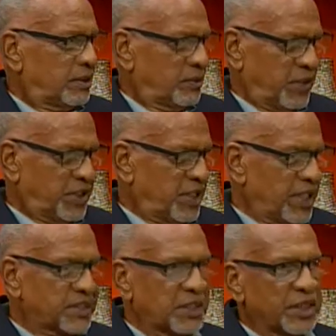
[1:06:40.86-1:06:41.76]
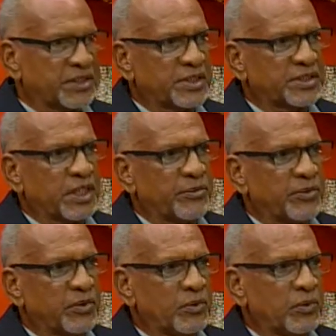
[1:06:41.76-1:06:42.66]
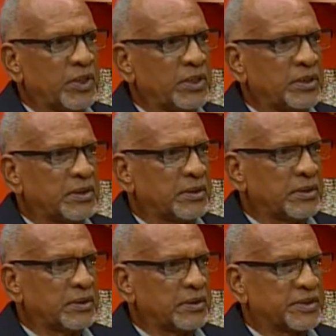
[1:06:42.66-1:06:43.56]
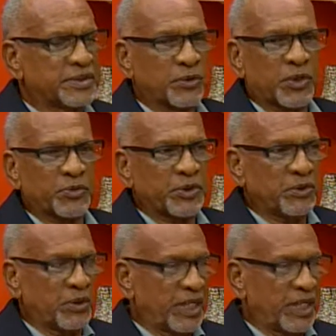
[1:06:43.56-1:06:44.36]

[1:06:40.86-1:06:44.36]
When the next elections come, we'll see what we do.